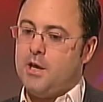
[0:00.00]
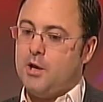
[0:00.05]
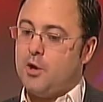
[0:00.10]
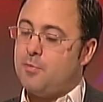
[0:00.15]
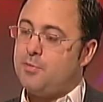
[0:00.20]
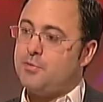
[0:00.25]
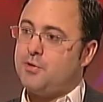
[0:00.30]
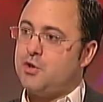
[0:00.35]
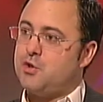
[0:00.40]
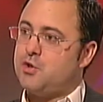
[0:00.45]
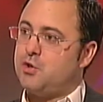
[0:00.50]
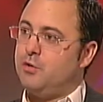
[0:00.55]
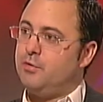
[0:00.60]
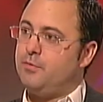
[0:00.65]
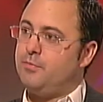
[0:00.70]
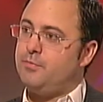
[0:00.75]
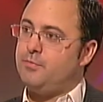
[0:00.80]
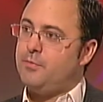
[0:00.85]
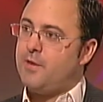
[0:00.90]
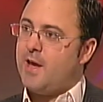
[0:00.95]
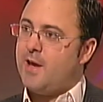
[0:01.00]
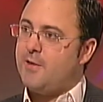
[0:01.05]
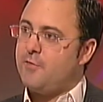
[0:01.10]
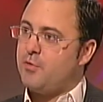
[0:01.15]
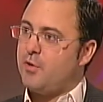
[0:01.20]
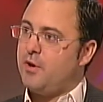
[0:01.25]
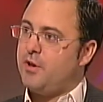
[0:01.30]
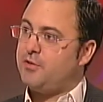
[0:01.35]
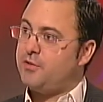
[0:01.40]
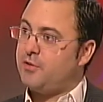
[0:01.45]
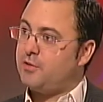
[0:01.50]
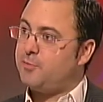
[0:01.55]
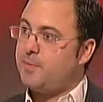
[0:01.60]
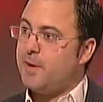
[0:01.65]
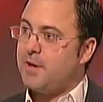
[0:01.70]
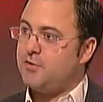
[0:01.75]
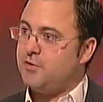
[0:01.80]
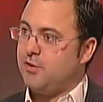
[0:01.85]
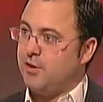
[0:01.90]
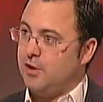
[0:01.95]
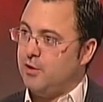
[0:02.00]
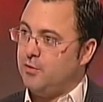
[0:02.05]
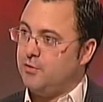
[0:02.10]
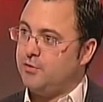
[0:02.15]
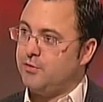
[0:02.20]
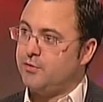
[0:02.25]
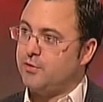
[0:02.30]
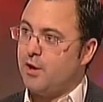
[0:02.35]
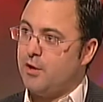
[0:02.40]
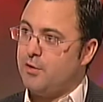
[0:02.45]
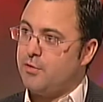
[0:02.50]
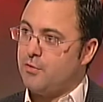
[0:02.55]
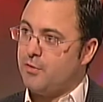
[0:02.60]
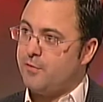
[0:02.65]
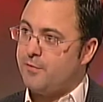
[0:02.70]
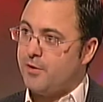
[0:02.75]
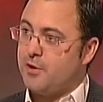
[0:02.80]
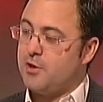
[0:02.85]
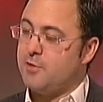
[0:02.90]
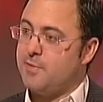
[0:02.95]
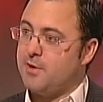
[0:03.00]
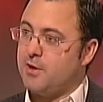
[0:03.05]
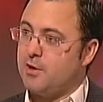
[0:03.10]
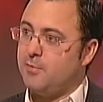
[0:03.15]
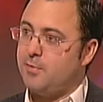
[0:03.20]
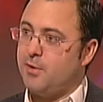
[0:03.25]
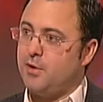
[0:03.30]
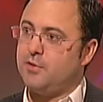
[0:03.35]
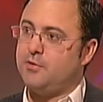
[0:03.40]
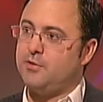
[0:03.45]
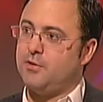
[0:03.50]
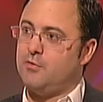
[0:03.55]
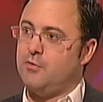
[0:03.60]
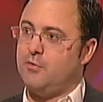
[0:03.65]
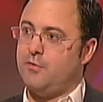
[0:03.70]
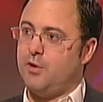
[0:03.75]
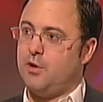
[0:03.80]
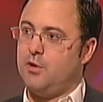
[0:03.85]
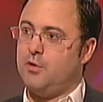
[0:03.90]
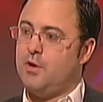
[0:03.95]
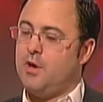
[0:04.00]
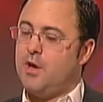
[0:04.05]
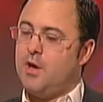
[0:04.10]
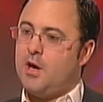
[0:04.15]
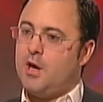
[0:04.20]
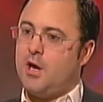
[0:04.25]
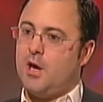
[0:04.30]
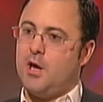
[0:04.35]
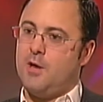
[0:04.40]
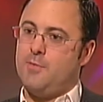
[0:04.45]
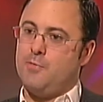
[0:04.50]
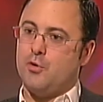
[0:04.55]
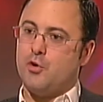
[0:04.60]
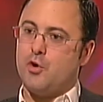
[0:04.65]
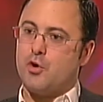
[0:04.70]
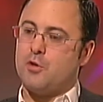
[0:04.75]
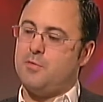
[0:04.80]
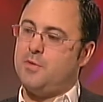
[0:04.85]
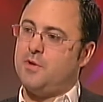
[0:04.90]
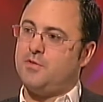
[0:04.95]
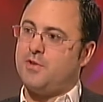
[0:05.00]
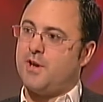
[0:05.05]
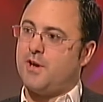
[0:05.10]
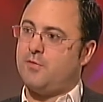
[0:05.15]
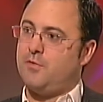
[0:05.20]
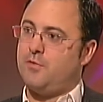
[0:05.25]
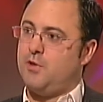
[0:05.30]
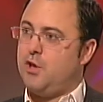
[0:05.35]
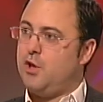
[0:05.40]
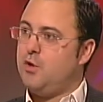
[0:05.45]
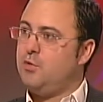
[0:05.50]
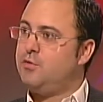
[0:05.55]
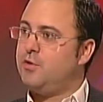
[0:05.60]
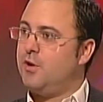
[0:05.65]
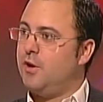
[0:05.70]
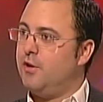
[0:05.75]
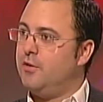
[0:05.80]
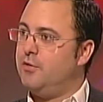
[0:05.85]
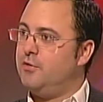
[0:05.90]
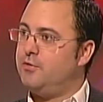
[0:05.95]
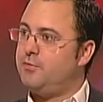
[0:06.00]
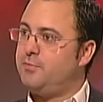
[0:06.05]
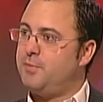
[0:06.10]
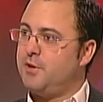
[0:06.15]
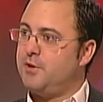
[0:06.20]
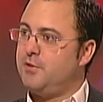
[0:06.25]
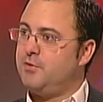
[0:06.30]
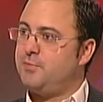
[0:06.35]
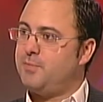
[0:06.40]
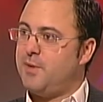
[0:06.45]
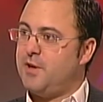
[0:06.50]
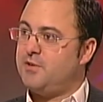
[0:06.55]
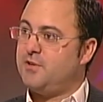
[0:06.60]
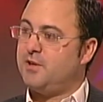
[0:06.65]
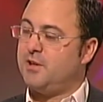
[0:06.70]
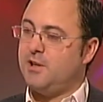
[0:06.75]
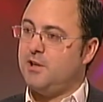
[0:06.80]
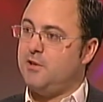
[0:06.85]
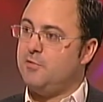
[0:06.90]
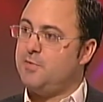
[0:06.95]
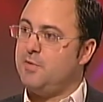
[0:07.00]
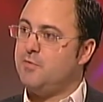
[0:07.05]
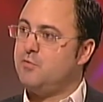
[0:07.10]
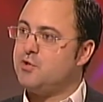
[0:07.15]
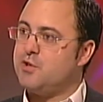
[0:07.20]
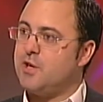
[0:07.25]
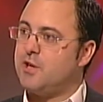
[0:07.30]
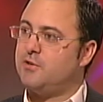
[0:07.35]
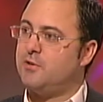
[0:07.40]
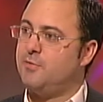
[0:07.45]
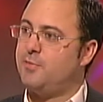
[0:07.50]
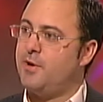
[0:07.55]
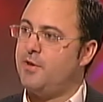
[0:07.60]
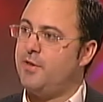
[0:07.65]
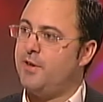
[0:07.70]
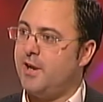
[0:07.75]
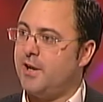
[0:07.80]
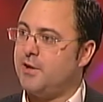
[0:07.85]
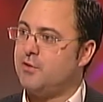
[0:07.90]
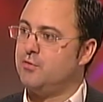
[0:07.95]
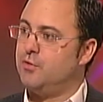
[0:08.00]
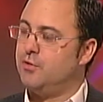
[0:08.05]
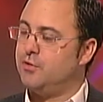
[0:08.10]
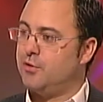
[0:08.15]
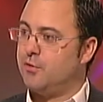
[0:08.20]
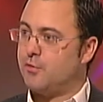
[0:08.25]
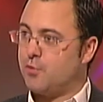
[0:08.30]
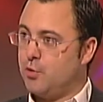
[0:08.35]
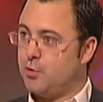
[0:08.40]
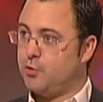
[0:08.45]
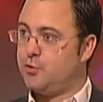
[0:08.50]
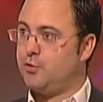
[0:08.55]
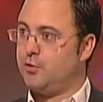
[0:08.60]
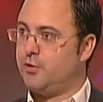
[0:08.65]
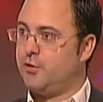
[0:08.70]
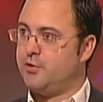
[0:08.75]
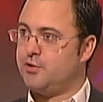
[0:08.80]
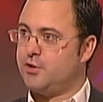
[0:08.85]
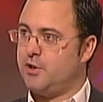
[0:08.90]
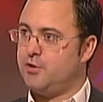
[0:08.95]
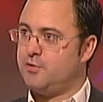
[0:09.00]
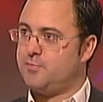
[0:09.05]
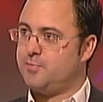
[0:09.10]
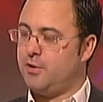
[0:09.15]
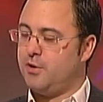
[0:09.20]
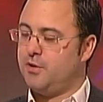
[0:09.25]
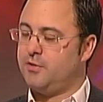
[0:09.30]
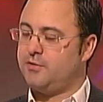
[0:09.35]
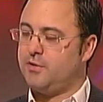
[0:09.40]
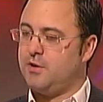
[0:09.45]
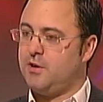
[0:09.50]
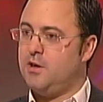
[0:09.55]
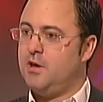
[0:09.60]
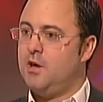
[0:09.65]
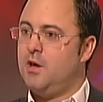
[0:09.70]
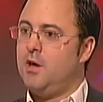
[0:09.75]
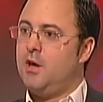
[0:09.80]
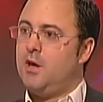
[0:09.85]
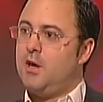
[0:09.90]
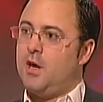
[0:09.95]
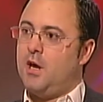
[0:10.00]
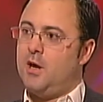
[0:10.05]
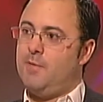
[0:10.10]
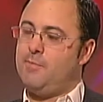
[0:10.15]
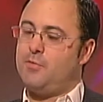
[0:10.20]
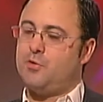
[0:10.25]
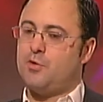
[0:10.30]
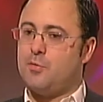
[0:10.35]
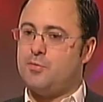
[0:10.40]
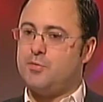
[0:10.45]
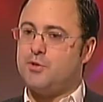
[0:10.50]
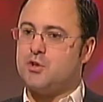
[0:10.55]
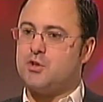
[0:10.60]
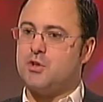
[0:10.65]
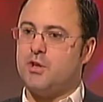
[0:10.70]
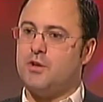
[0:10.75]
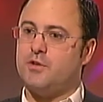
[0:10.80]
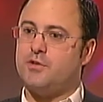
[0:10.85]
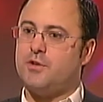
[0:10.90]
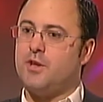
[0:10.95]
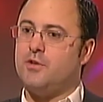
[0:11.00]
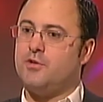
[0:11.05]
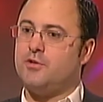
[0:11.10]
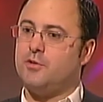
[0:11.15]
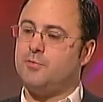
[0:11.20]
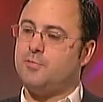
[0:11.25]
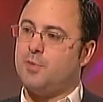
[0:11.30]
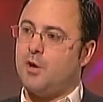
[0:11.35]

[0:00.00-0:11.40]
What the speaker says: in opposition, everyone is expecting you to go through a fundamental policy review. You're not going to be attacked for U-turns because basically you've been rejected by the electorate, so of course you're going to change policy. So opposition, in a sense,